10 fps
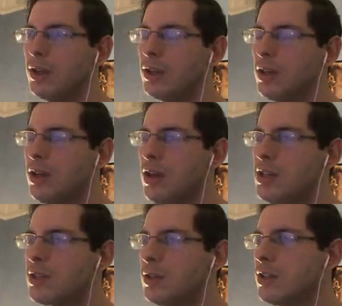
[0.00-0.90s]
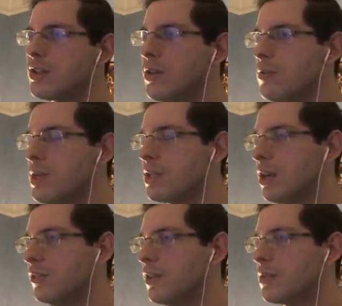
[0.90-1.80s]
The guys doing the zombie
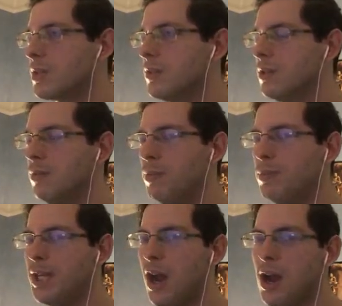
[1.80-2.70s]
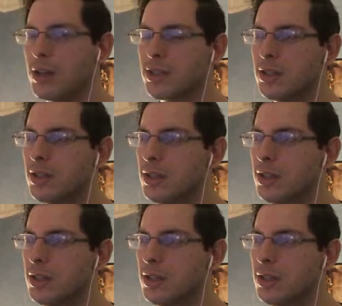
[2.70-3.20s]
sound effects must have had a blast.